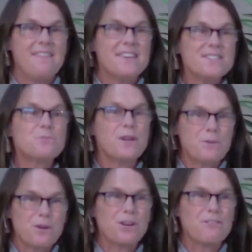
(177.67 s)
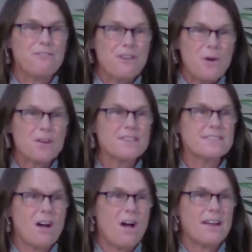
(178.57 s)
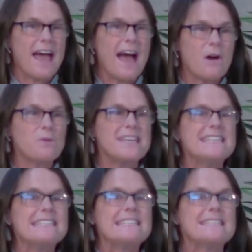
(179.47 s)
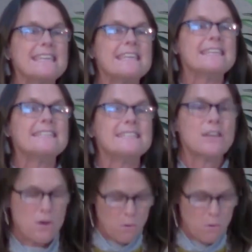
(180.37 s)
And this week, we're going to focus on how he sees